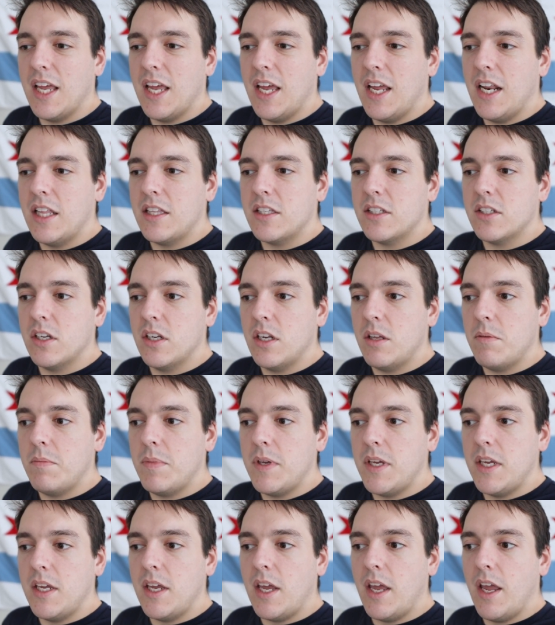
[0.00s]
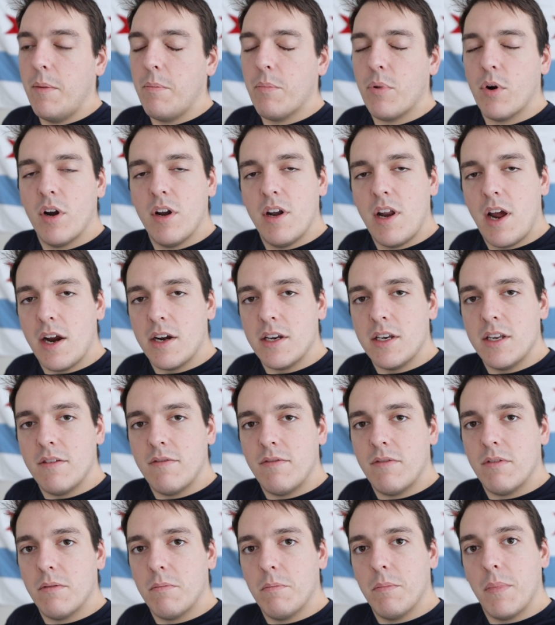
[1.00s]
and it's gonna be a
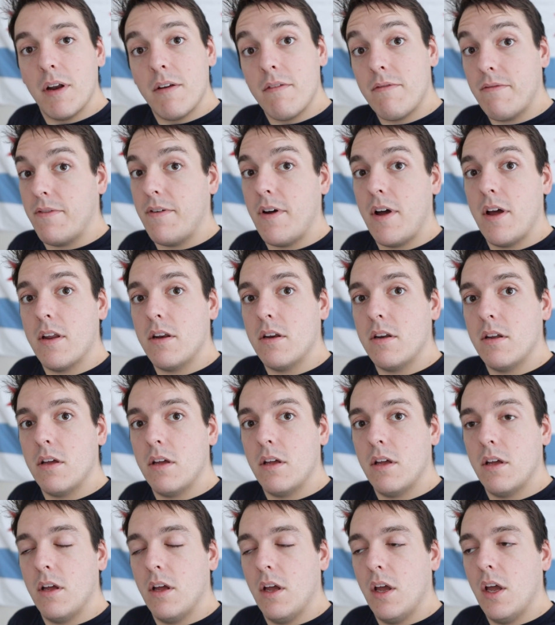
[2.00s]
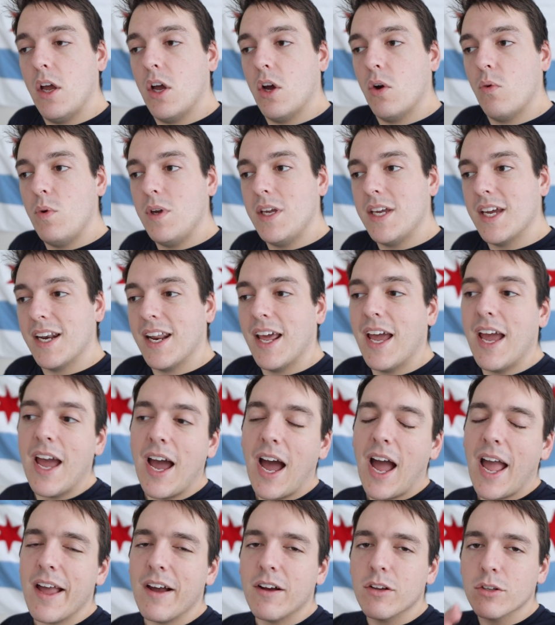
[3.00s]
productive but fun weekend.
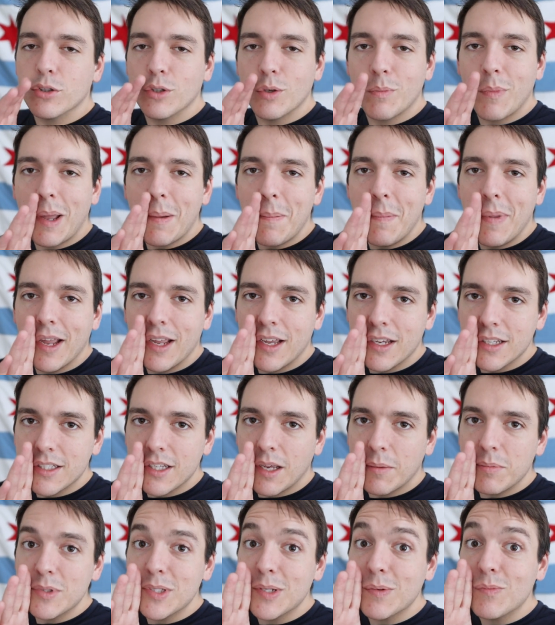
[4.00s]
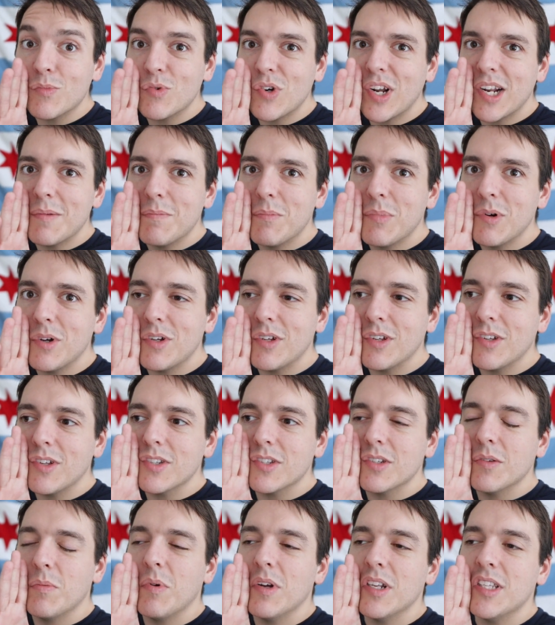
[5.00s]
I also might pick us up some Red
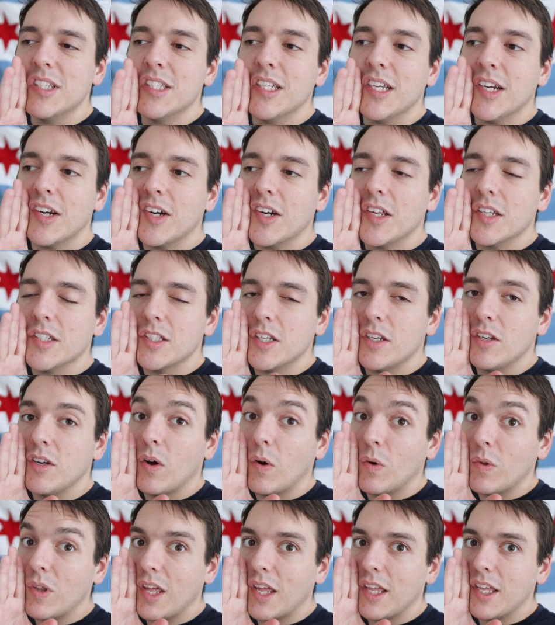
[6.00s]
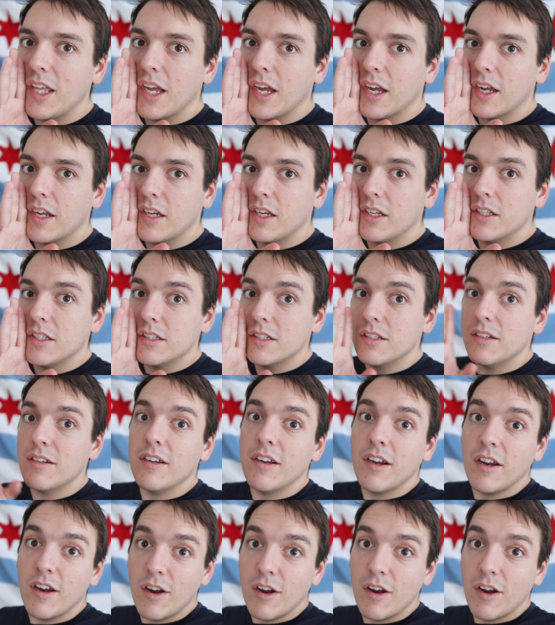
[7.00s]
Bulls, but Sarah doesn't know that yet because